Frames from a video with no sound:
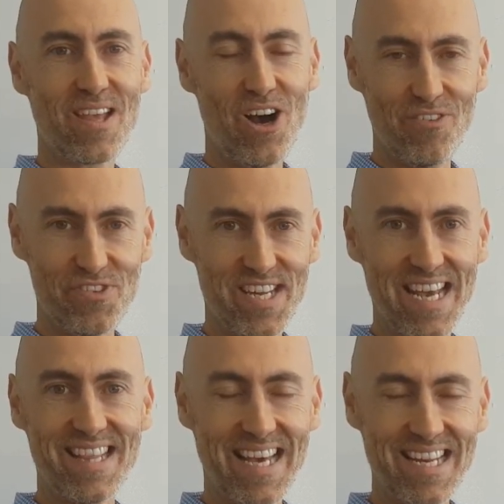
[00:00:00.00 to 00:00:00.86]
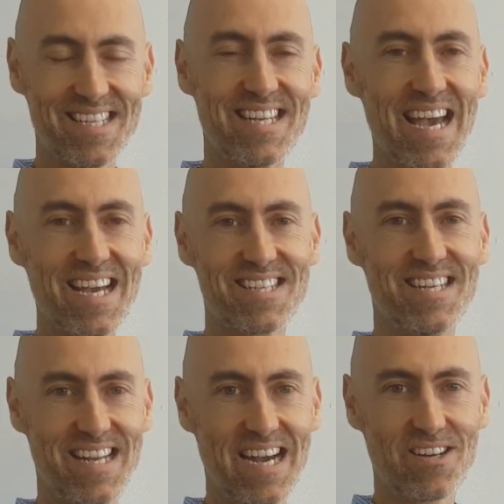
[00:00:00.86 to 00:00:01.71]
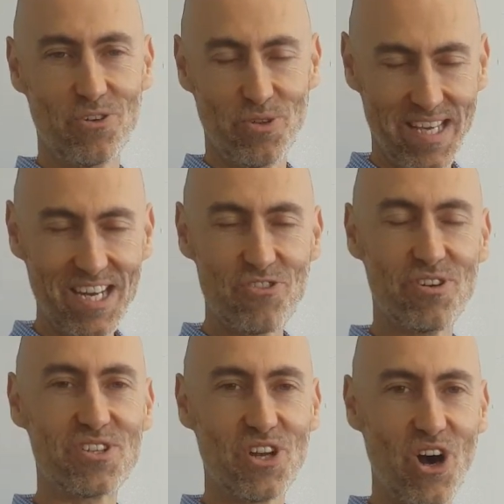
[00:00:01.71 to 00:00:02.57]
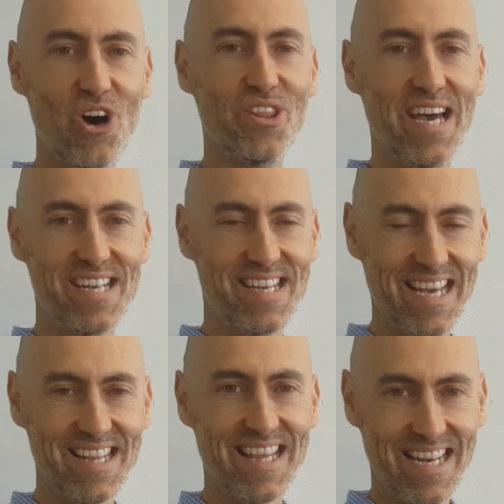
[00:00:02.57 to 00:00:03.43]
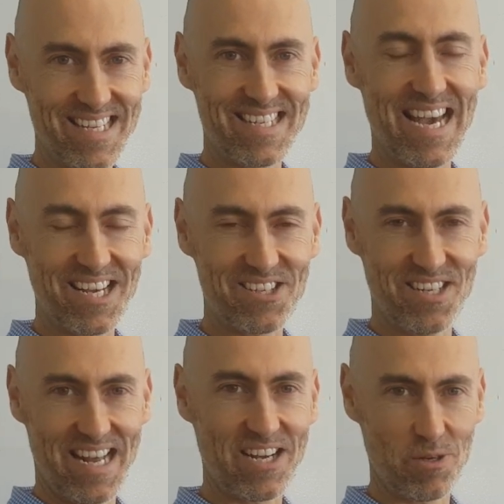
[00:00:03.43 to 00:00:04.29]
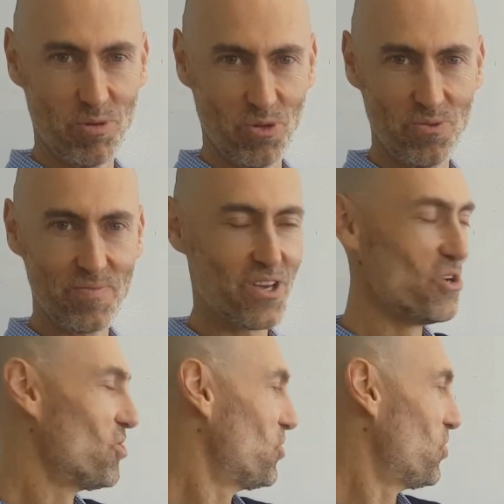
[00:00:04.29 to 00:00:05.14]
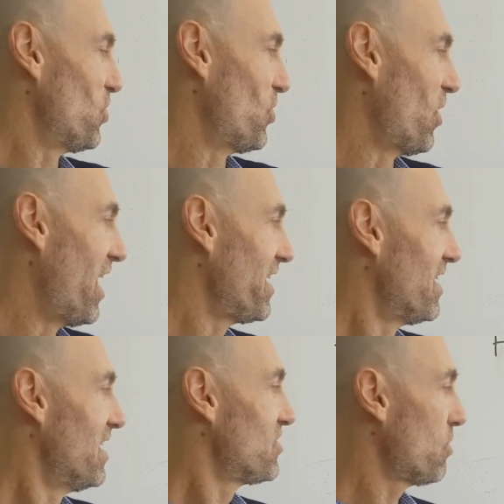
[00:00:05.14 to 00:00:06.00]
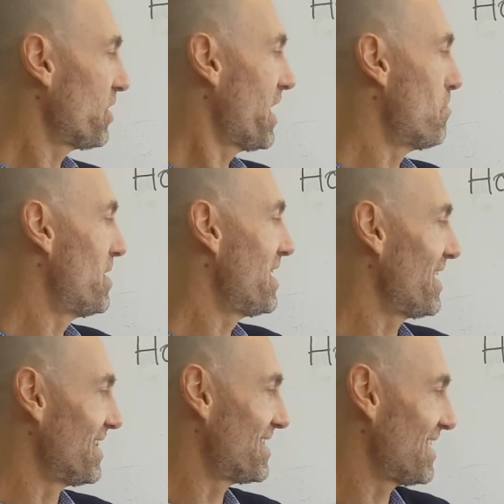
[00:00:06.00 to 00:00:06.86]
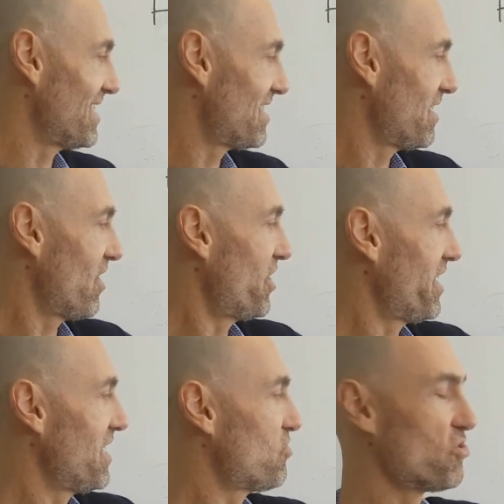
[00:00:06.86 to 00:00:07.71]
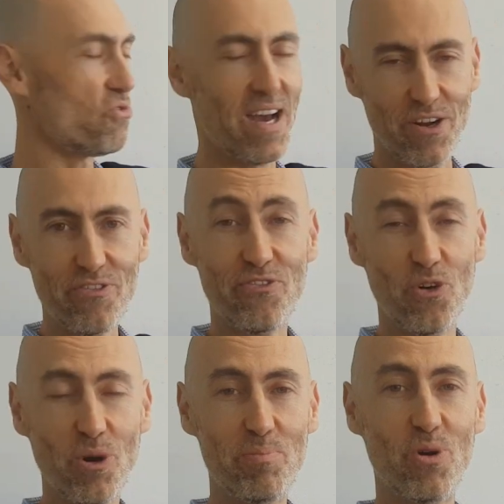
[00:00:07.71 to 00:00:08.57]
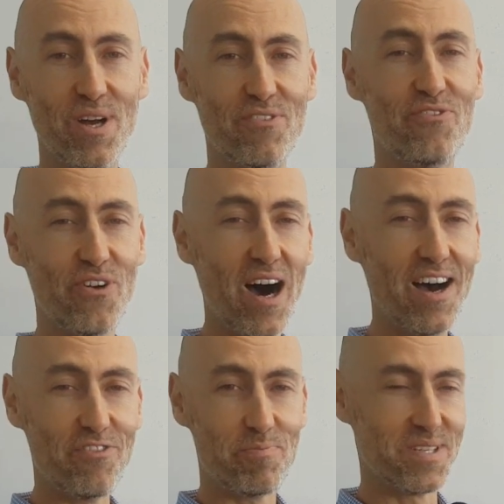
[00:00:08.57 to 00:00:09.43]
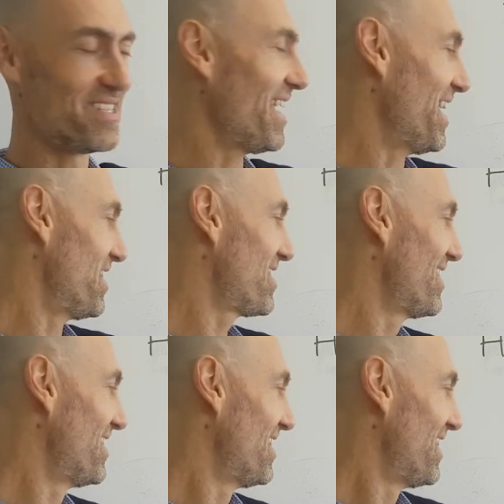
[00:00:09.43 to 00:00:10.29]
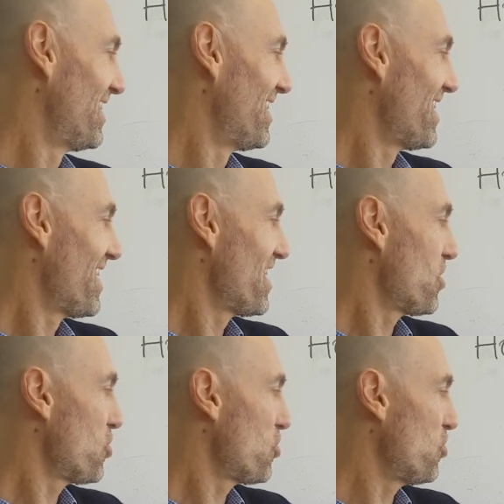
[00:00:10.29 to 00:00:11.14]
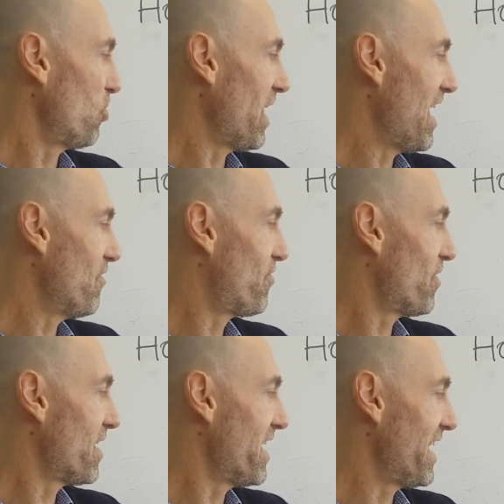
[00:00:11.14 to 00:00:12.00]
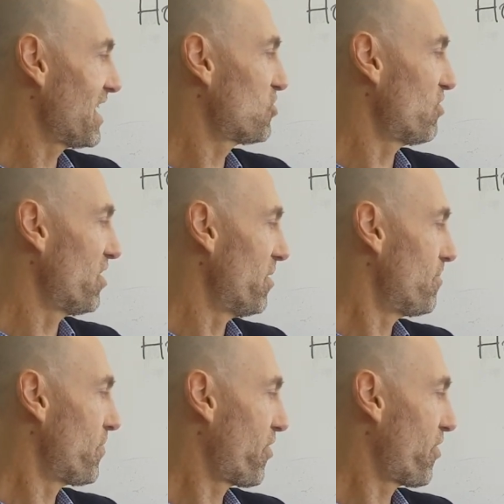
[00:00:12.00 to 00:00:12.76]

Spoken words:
of debt that is tax deductible, or the interest on that debt that is tax deductible. All right, so what that means is on an interest rate of 4.5%, you'll have an extra